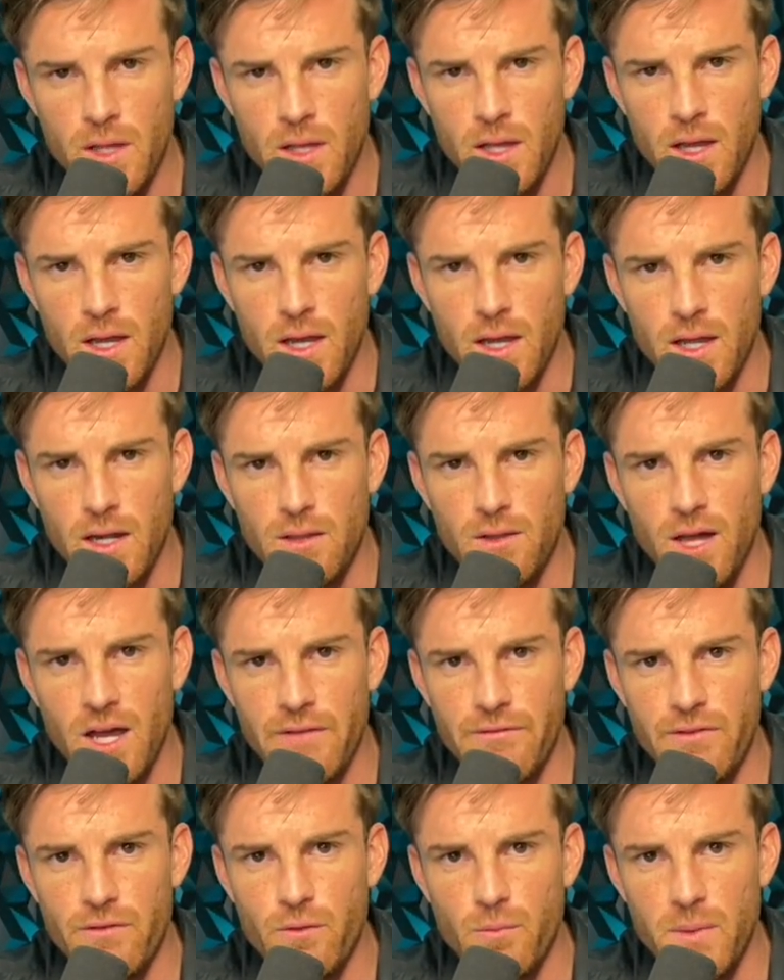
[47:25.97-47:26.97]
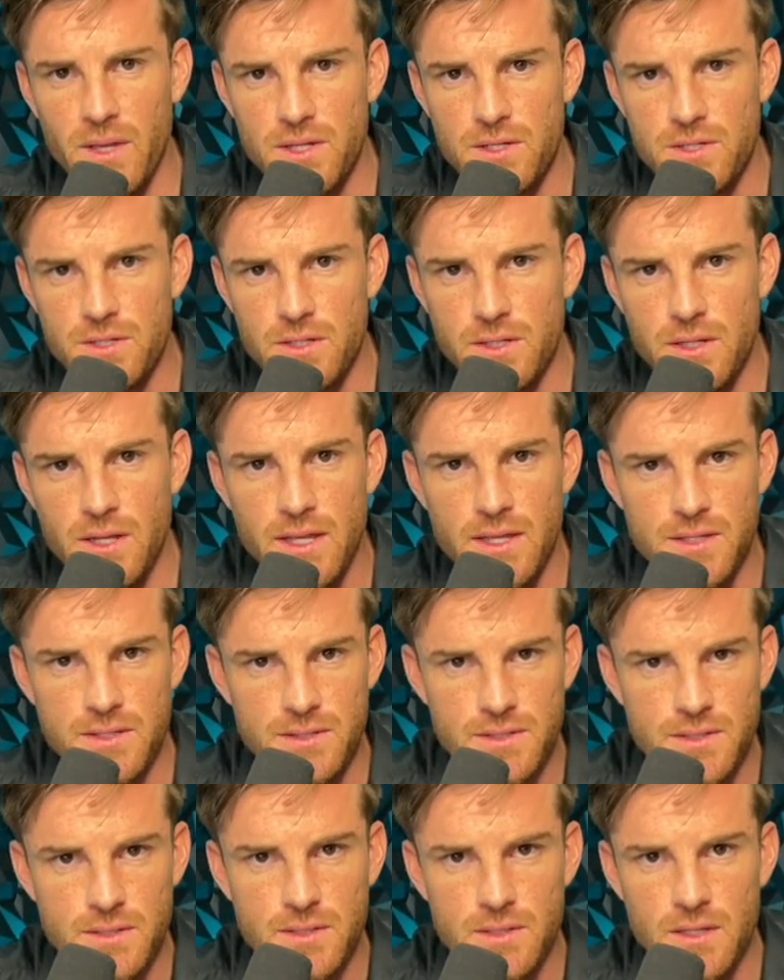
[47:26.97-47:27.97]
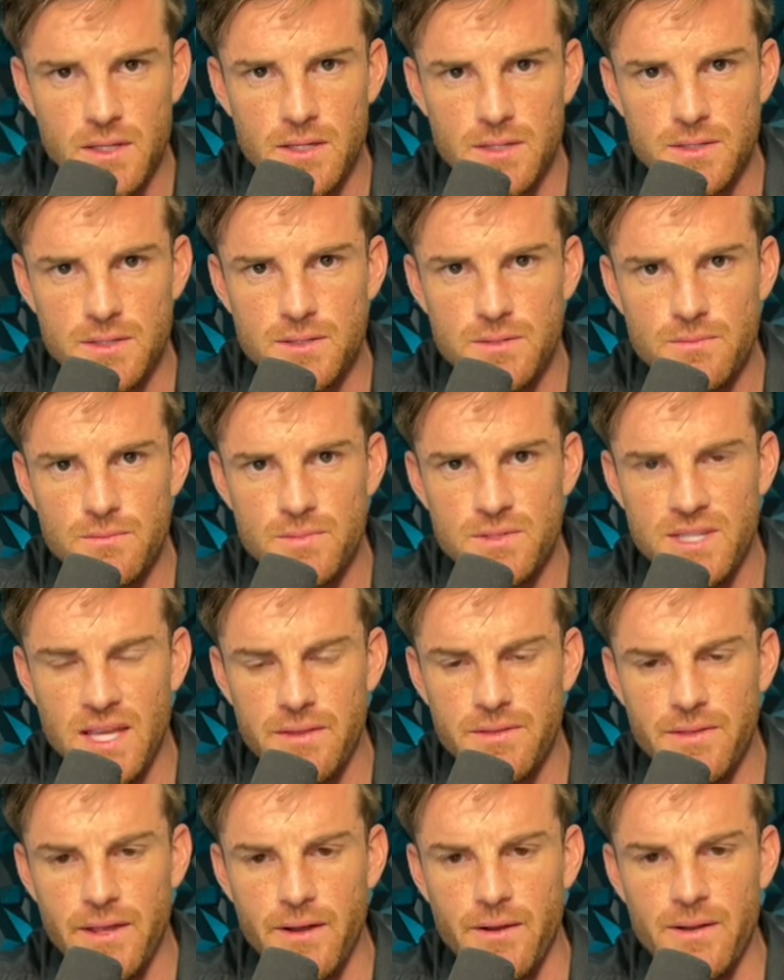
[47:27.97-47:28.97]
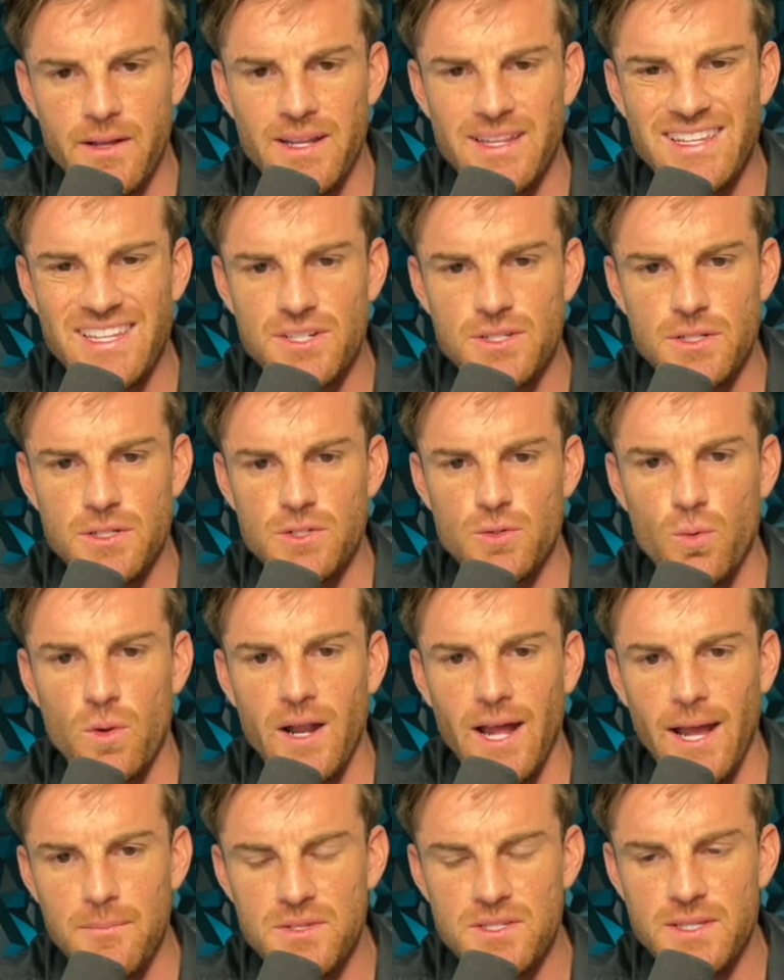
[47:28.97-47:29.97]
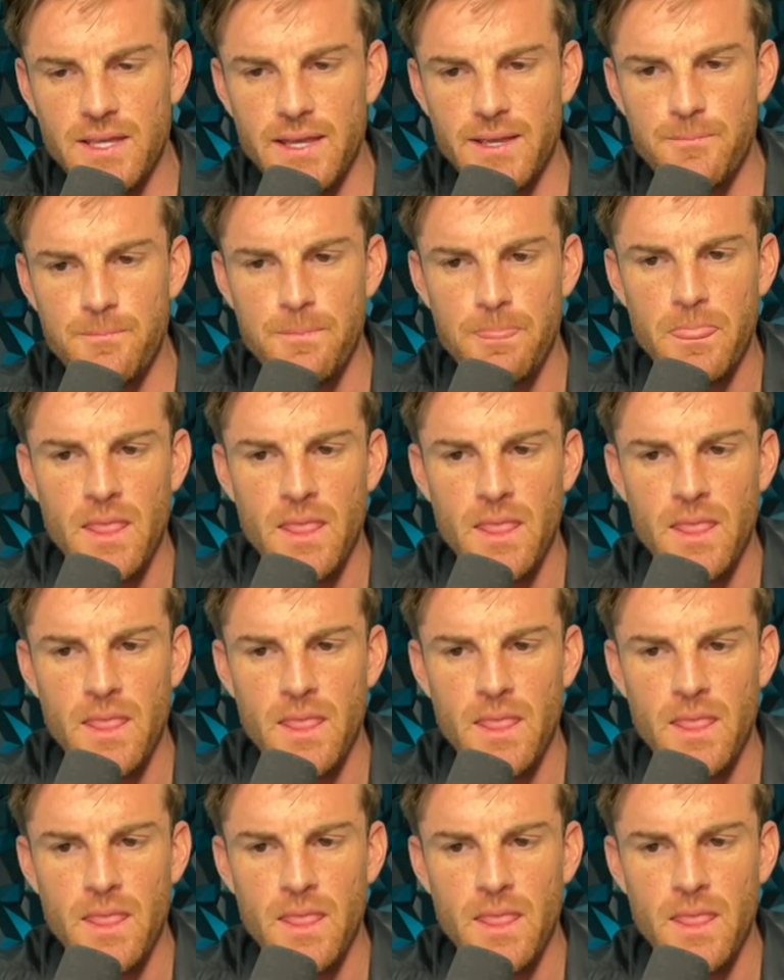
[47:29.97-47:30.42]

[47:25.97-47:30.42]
uh, and a lot of information is is said there in addition to what I'm saying,